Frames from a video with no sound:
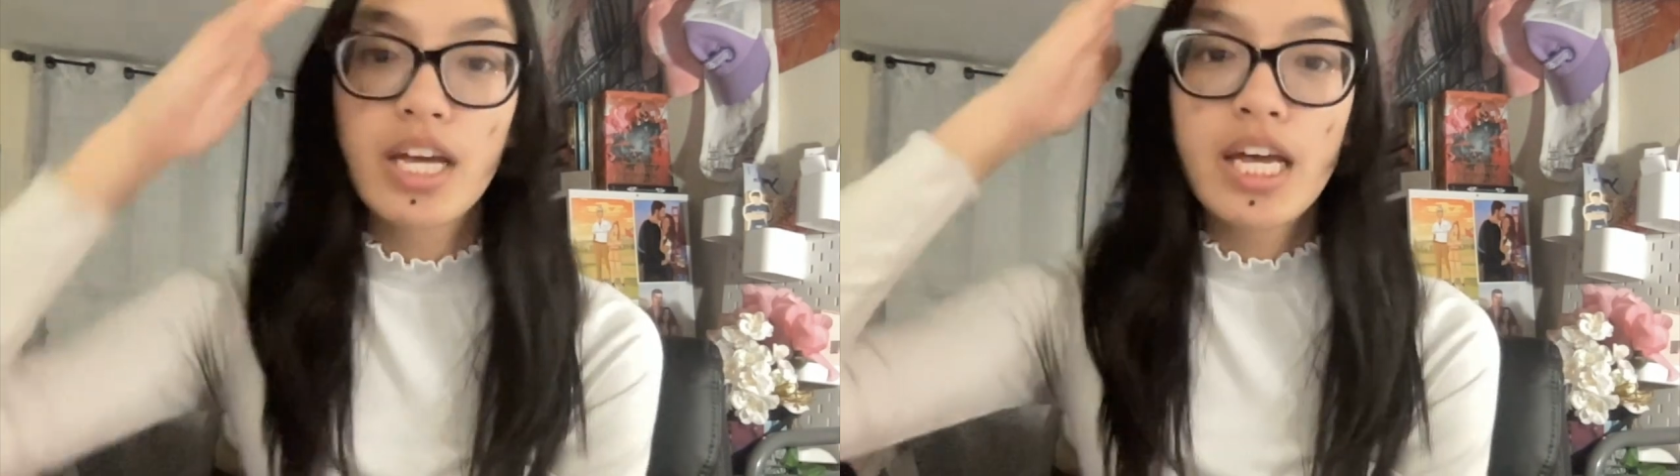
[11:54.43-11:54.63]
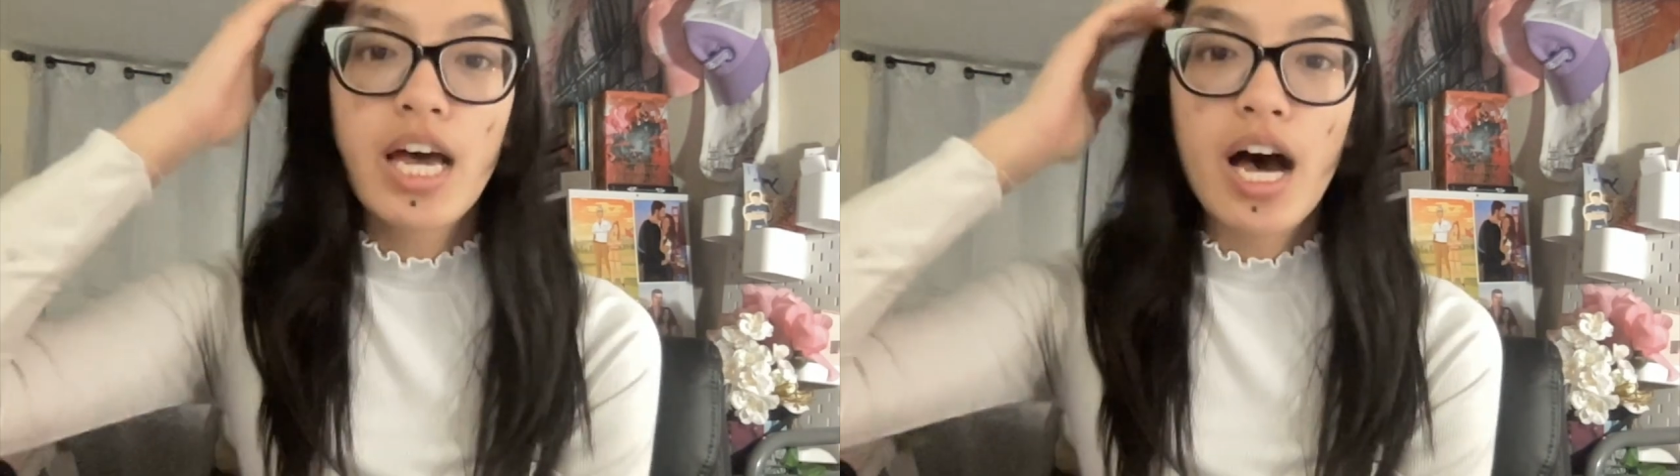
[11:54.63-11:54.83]

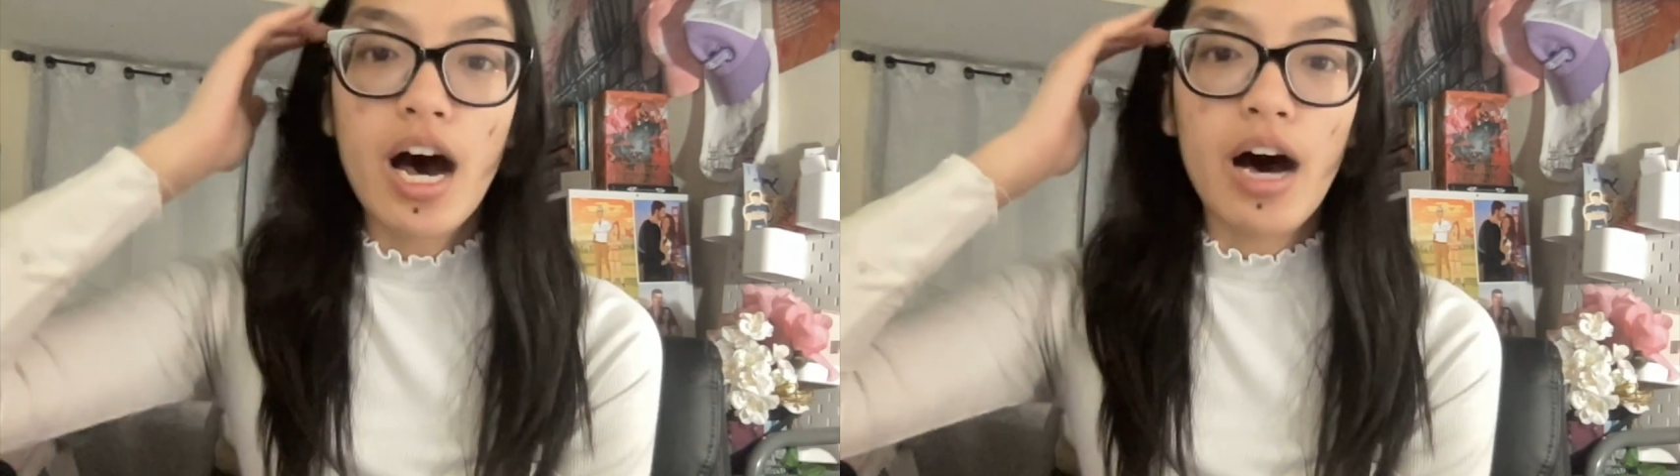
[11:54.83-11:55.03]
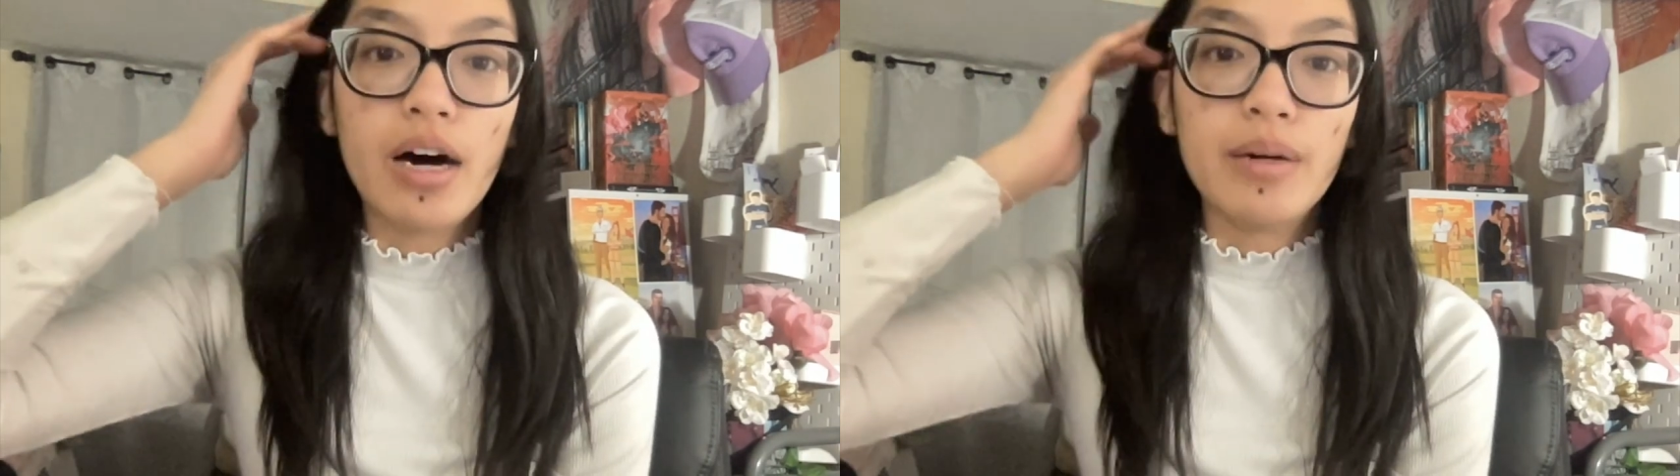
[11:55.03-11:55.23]

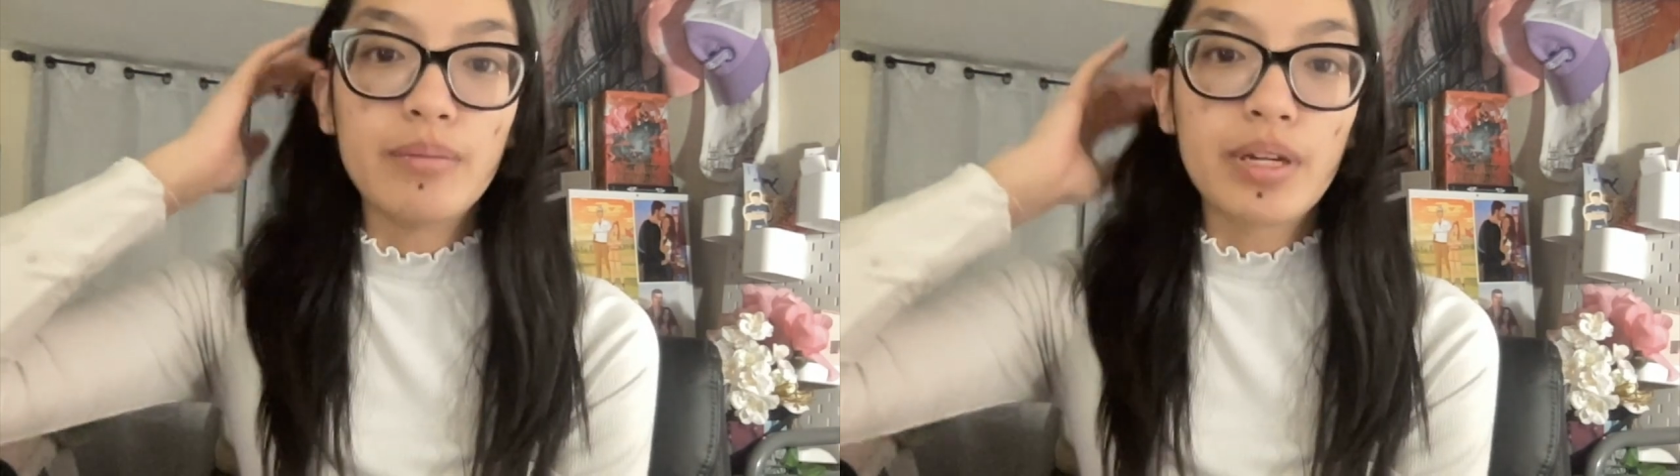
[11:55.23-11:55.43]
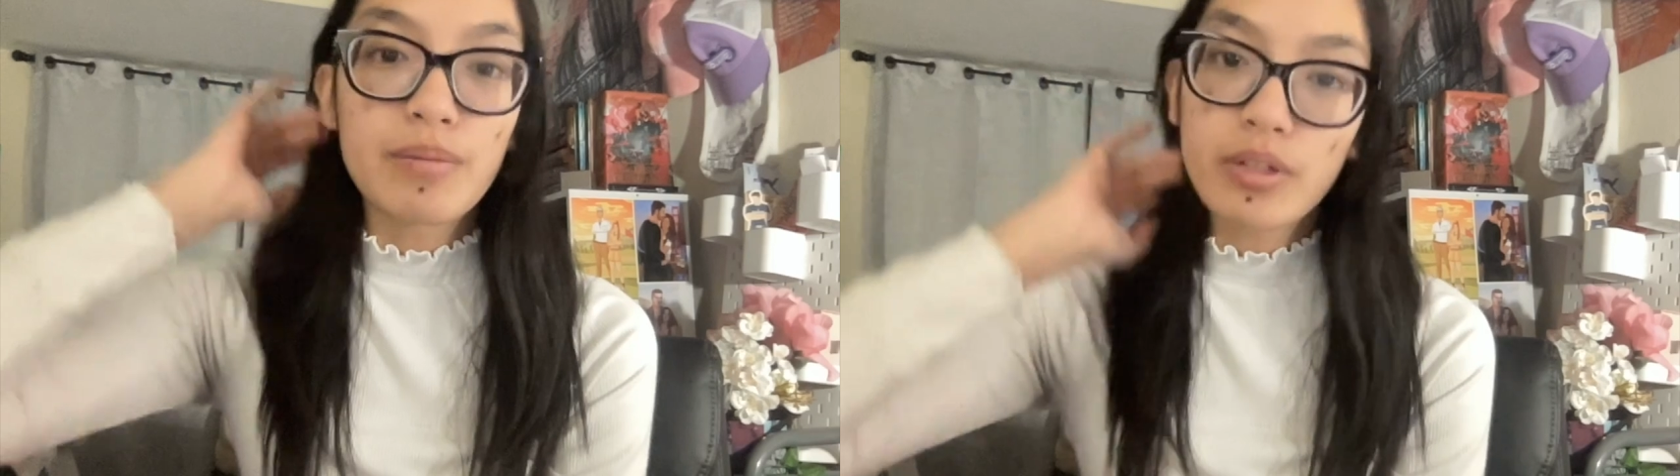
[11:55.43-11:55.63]

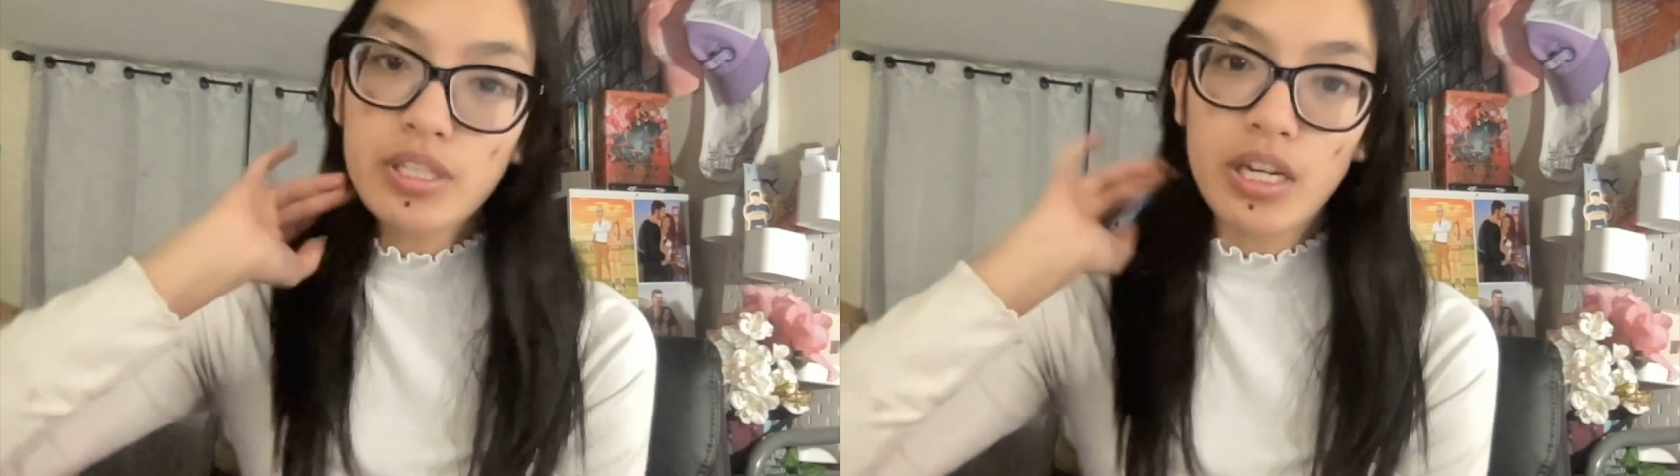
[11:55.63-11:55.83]
and I'm so